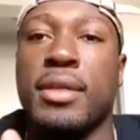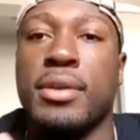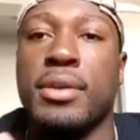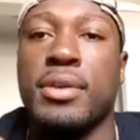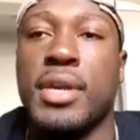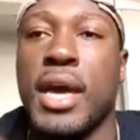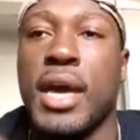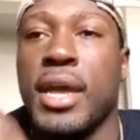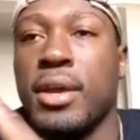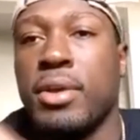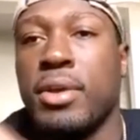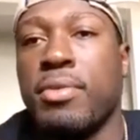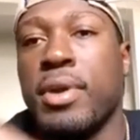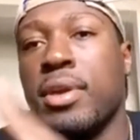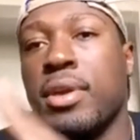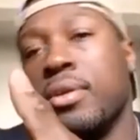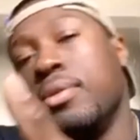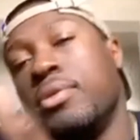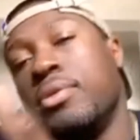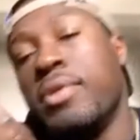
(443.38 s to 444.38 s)
together, you
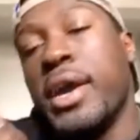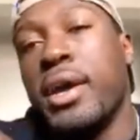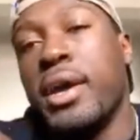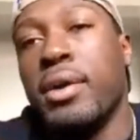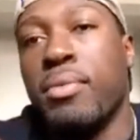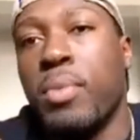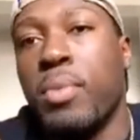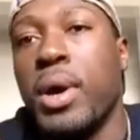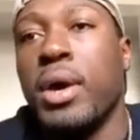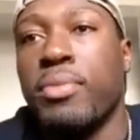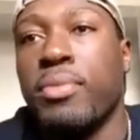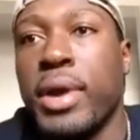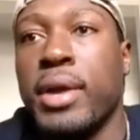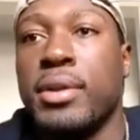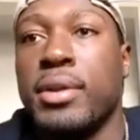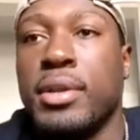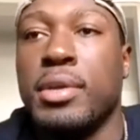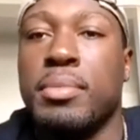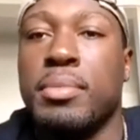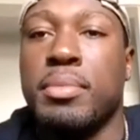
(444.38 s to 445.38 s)
kind of create a
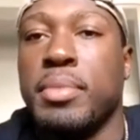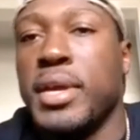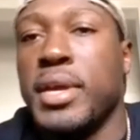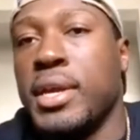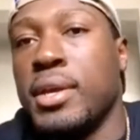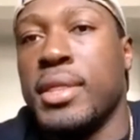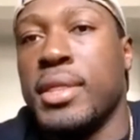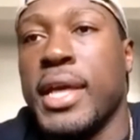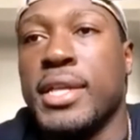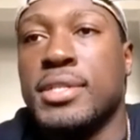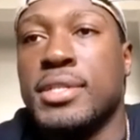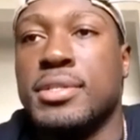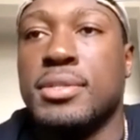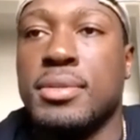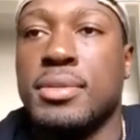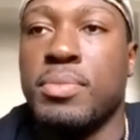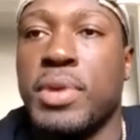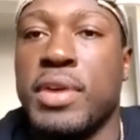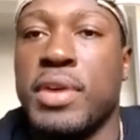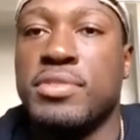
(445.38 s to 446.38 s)
well-rounded human being. And
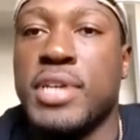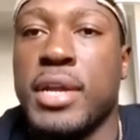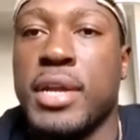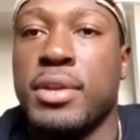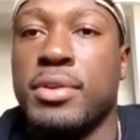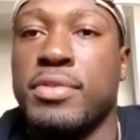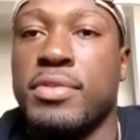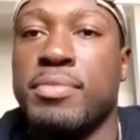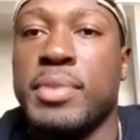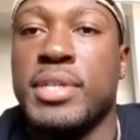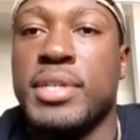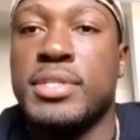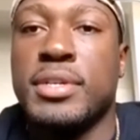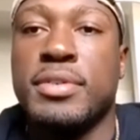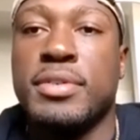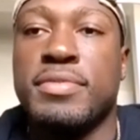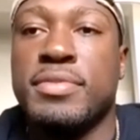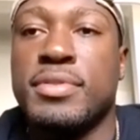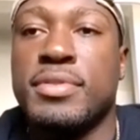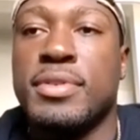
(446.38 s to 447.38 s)
that's what I've tried to do
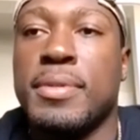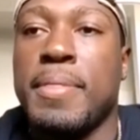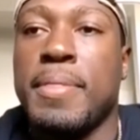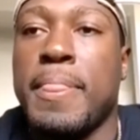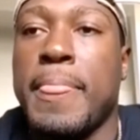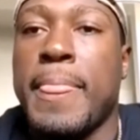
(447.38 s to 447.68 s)
for myself.